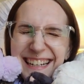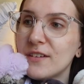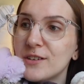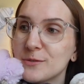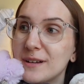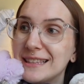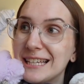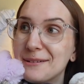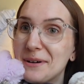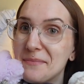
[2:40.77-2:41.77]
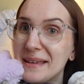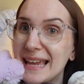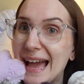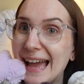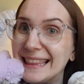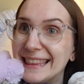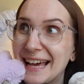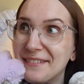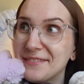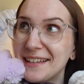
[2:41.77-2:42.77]
If there's one thing about me, I
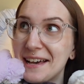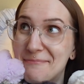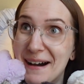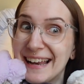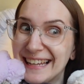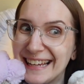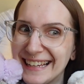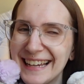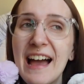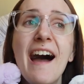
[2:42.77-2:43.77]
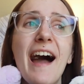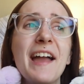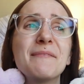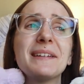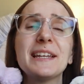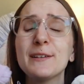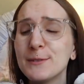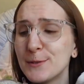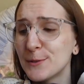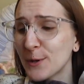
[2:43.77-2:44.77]
love a bunny. I'm getting
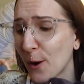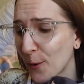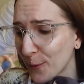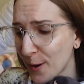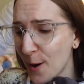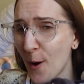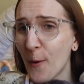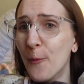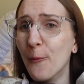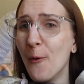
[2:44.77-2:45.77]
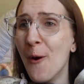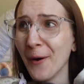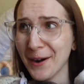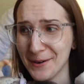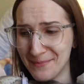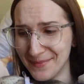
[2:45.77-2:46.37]
so warm.